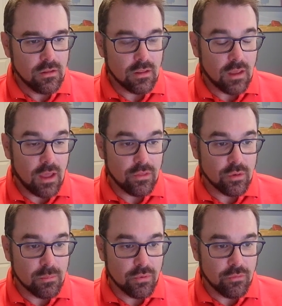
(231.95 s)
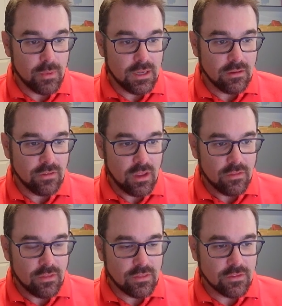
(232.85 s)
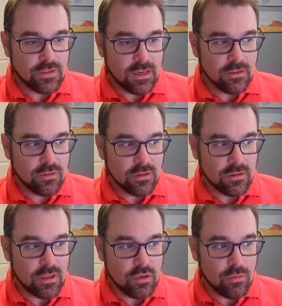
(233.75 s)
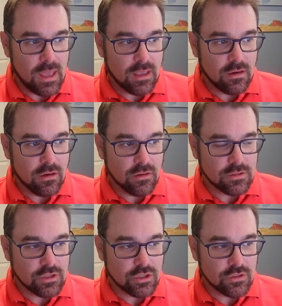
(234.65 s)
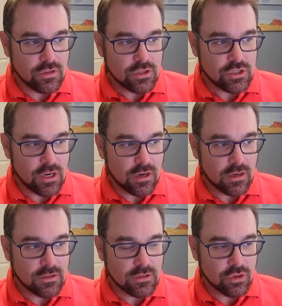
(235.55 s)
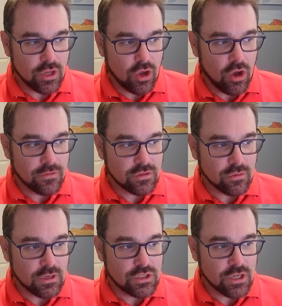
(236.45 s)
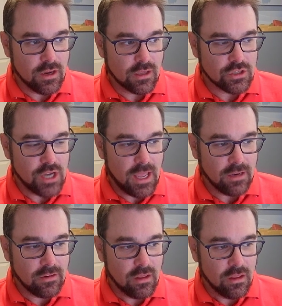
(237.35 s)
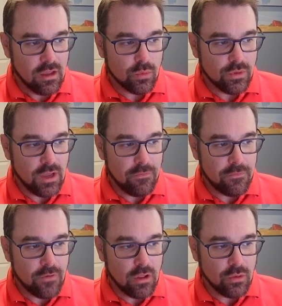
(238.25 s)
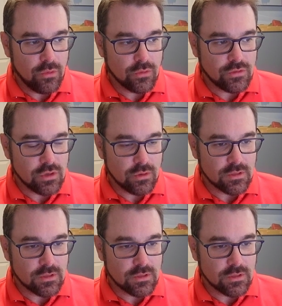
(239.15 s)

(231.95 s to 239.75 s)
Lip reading: The other improvement is that the settings that you make in here, such as turning off screen sharing and chat, will now follow those students